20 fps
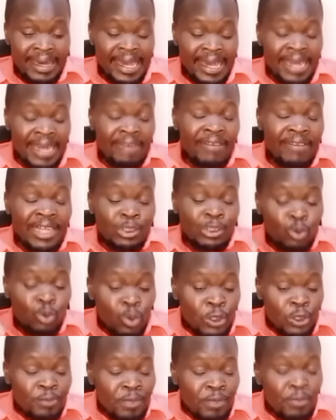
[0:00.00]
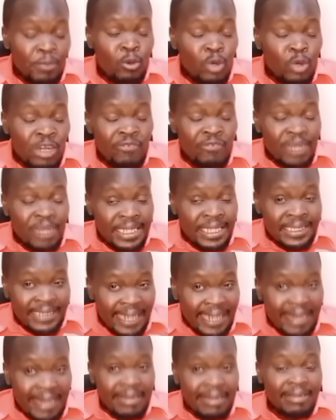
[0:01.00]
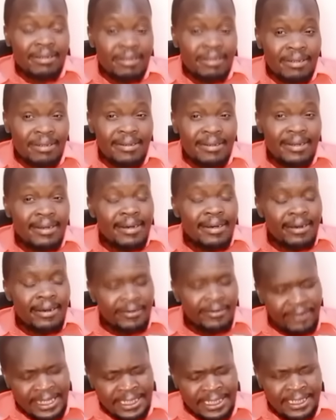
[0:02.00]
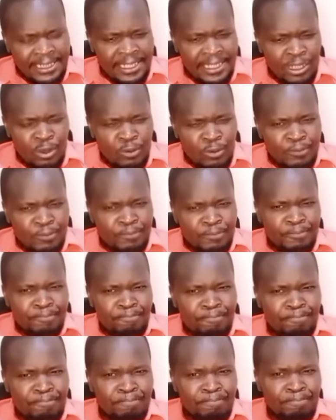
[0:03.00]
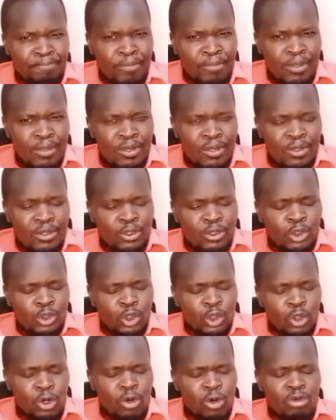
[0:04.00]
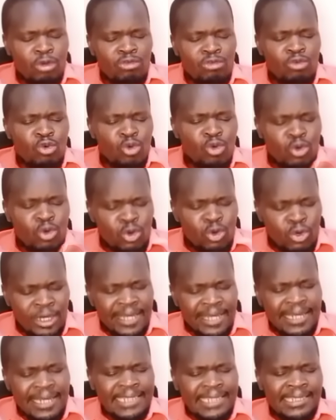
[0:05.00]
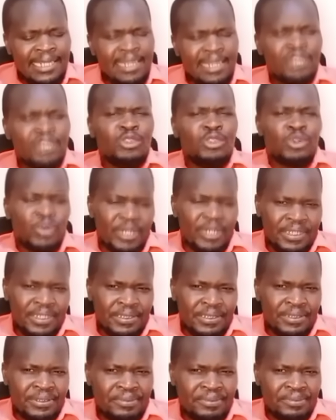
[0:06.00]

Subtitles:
And that's what people could have been saying right now. So Uhuru Kenyatta had to wait.